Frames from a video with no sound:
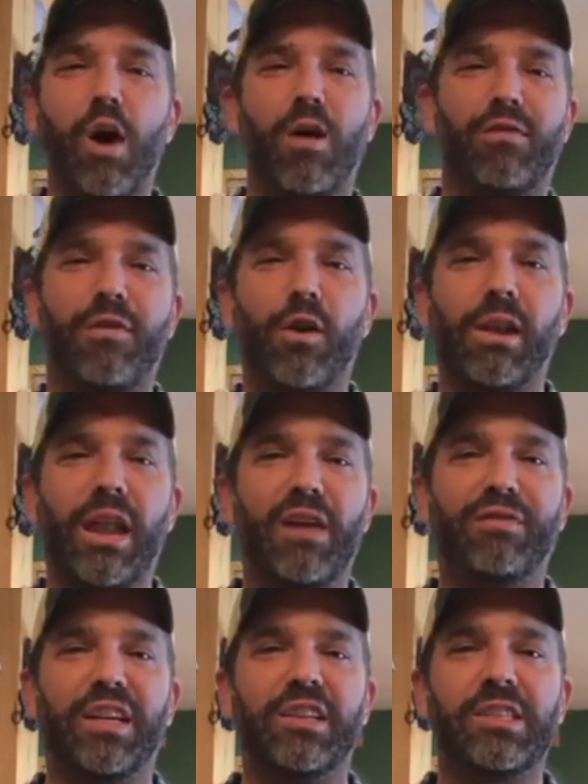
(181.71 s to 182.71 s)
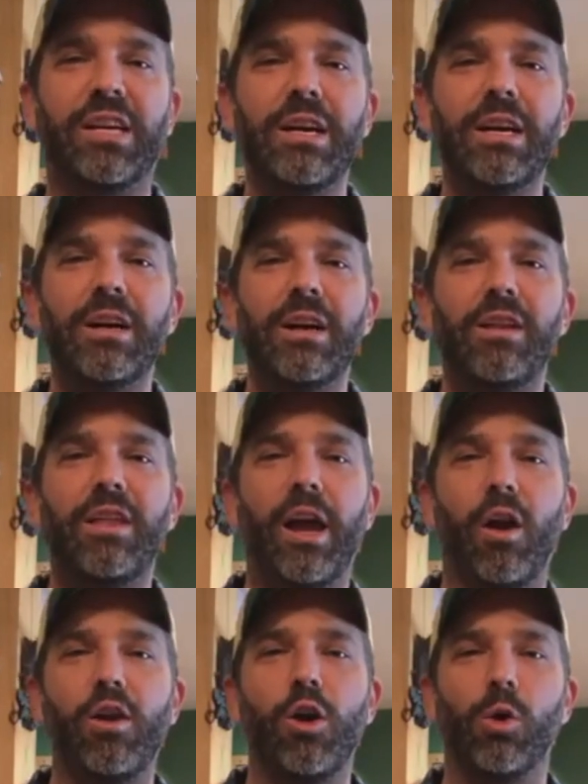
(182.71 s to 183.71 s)
gone full leftist. They
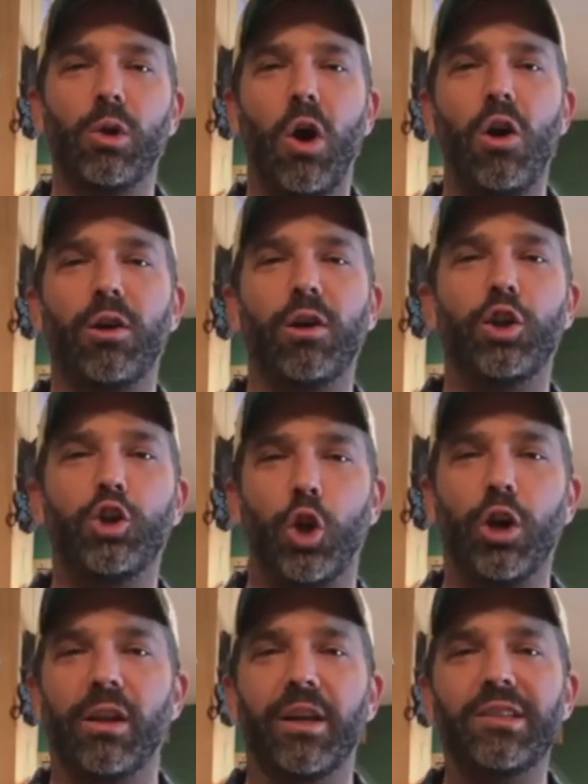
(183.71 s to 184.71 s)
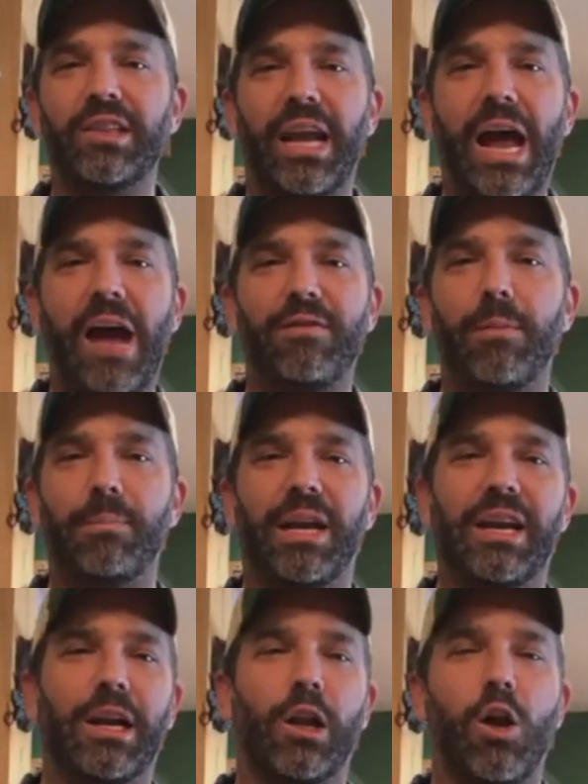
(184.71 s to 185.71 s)
are no longer journalists. They haven't
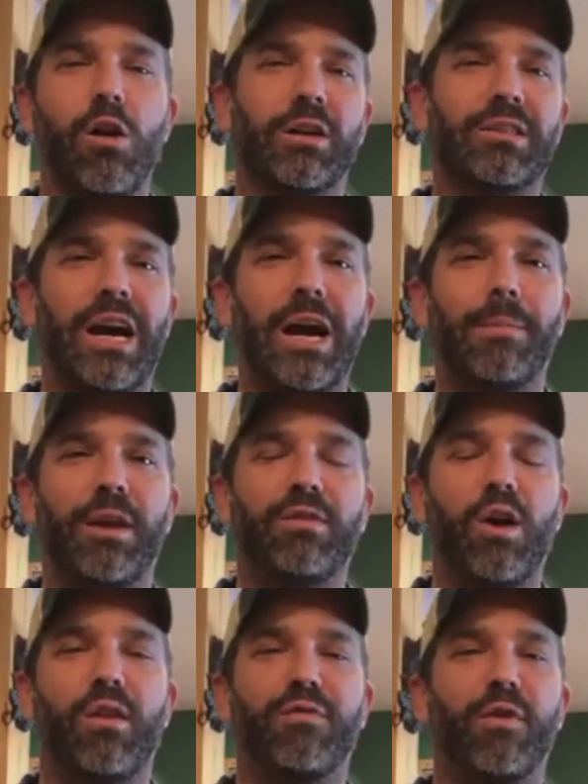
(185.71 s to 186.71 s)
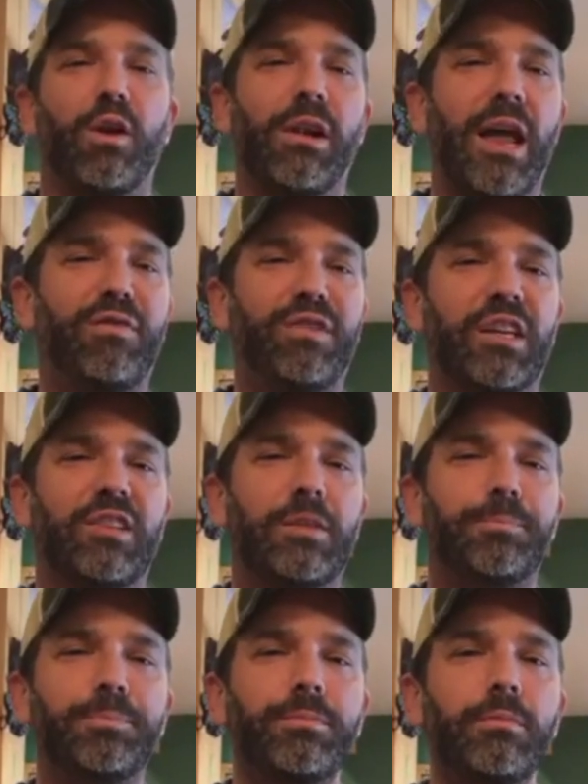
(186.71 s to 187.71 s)
been in a long time. They've gone full
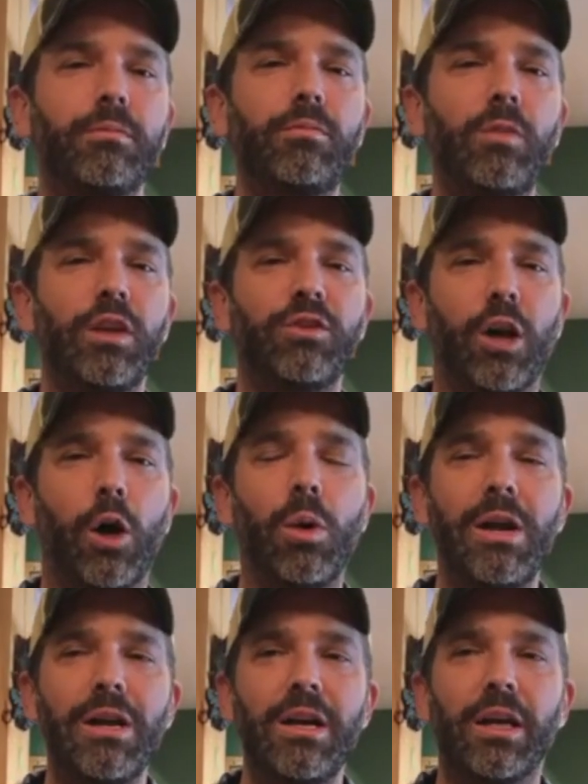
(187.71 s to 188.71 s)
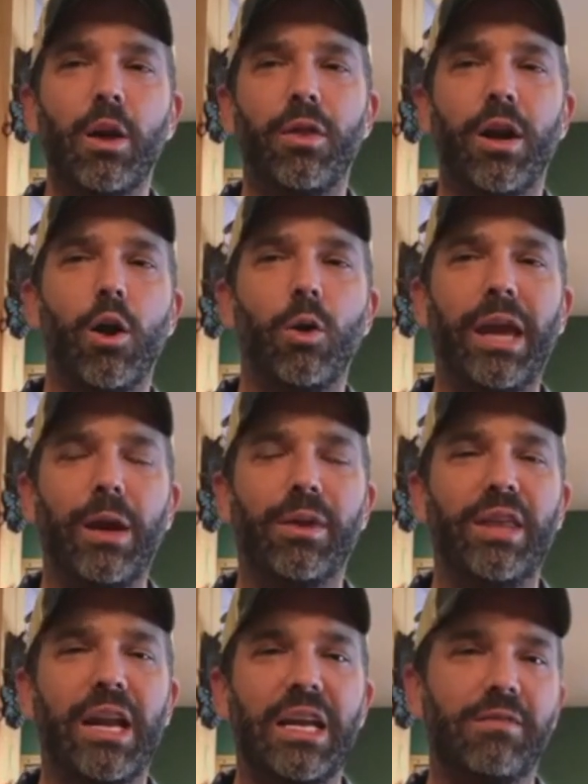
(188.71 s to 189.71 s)
leftist. So, they're okay
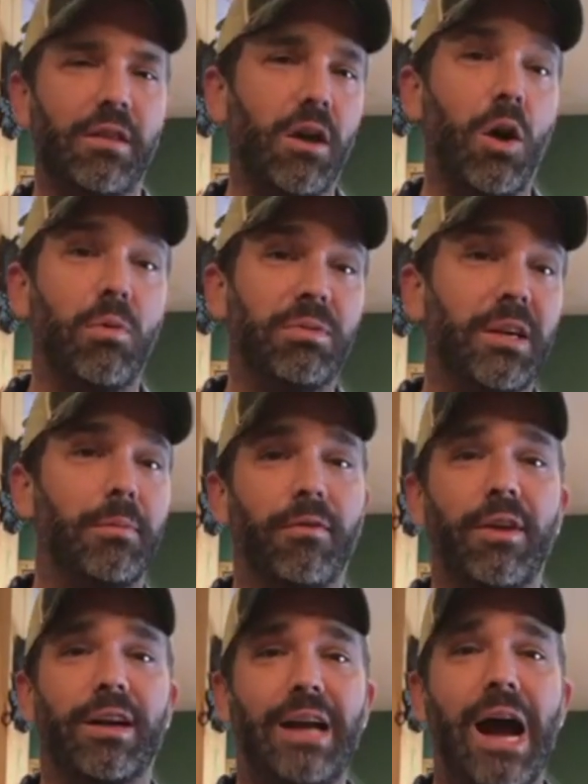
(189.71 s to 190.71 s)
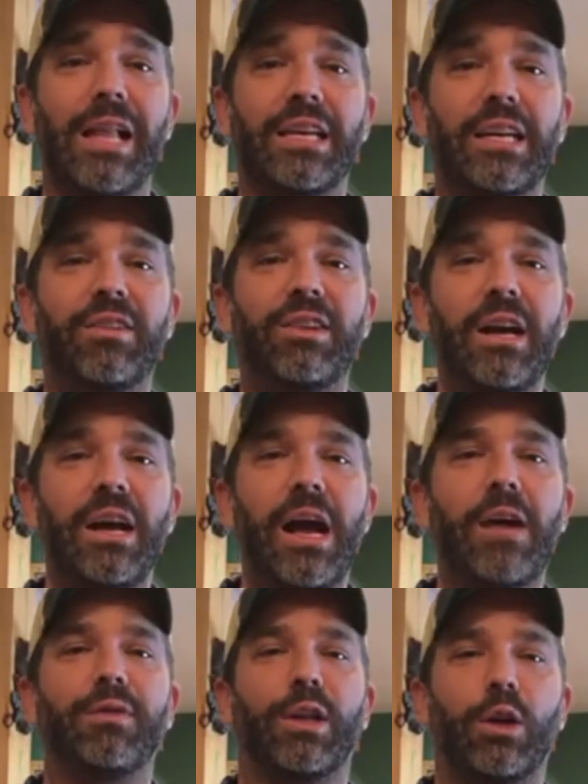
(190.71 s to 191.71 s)
with that, even though some of their colleagues
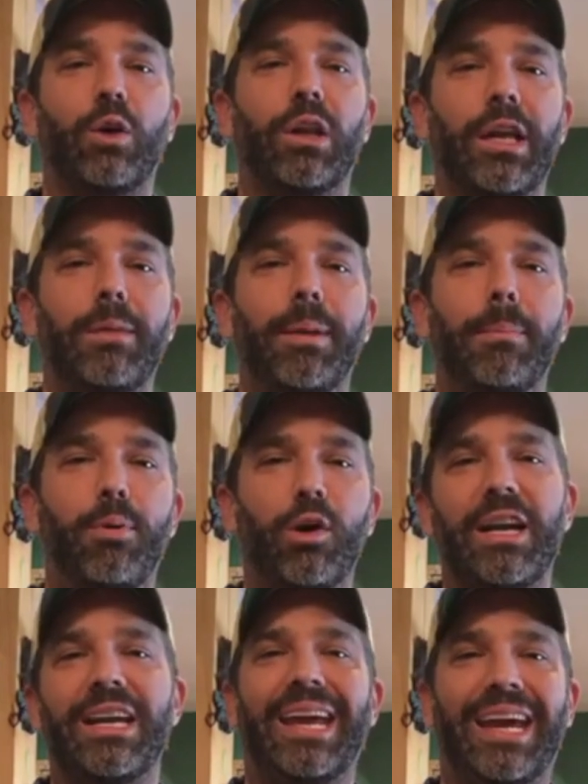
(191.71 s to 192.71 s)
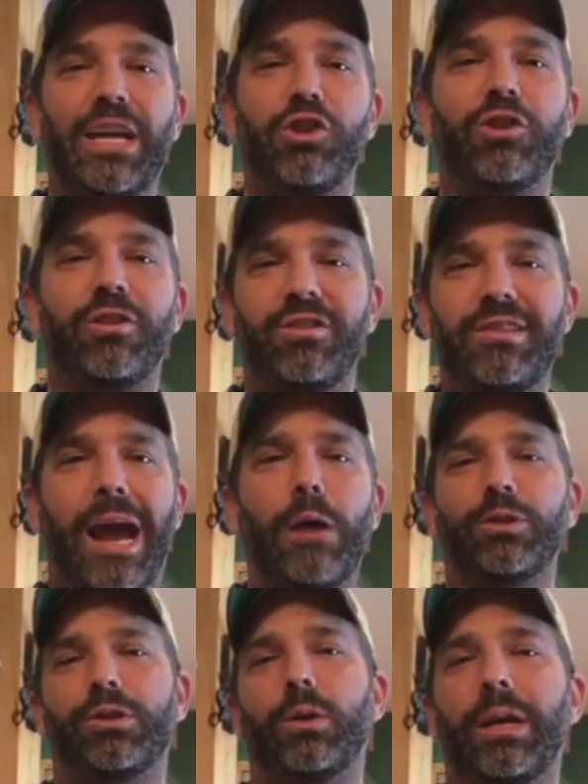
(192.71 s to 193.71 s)
have literally been put in cages,
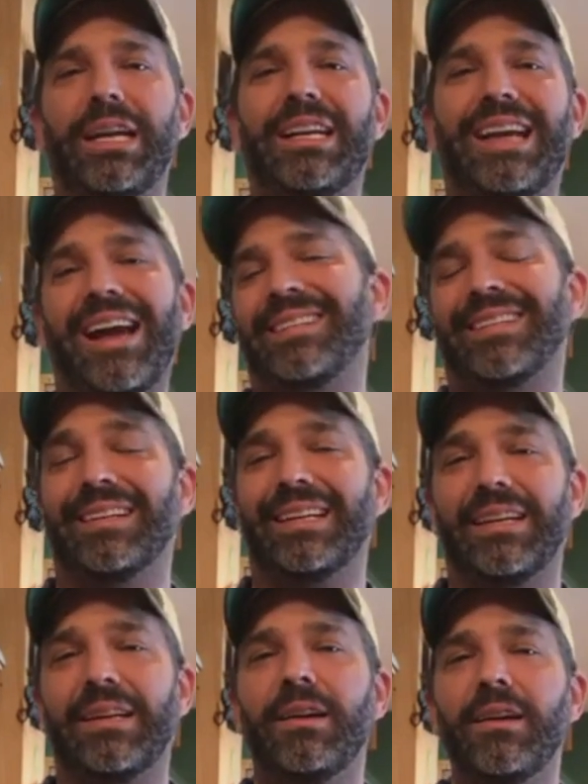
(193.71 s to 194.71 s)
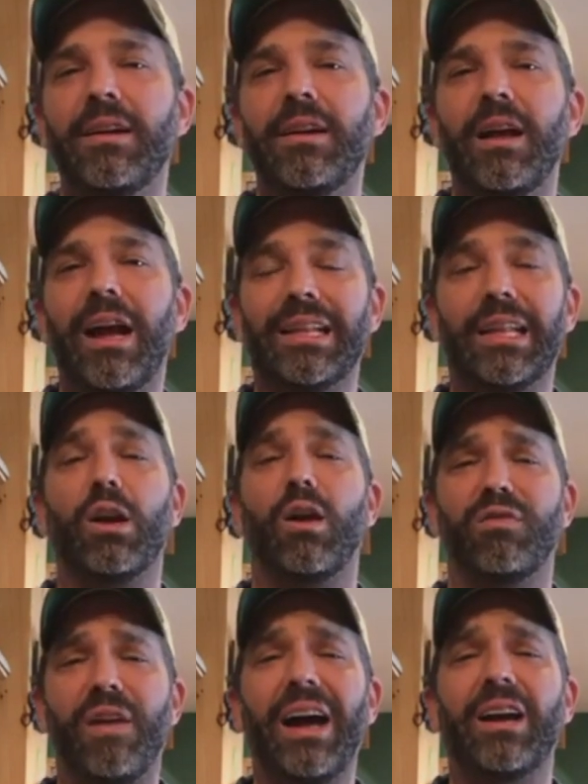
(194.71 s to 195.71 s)
doused in gasoline, and lit
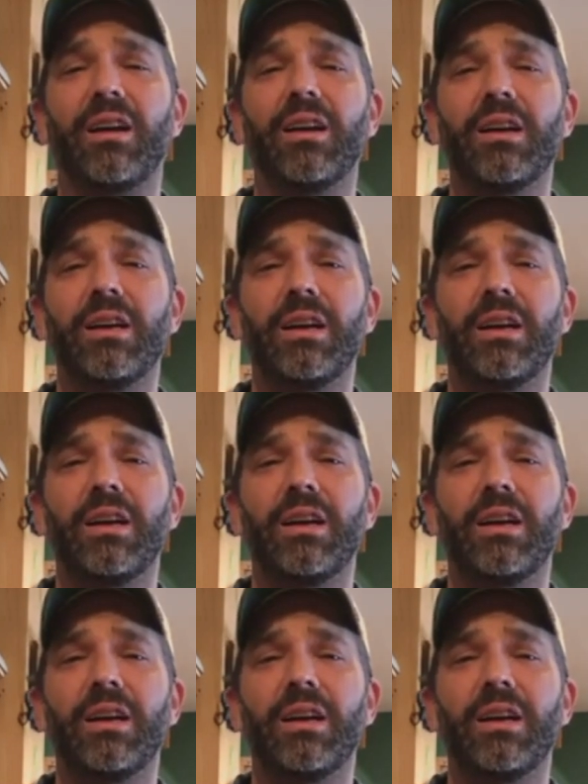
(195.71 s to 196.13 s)
on fire.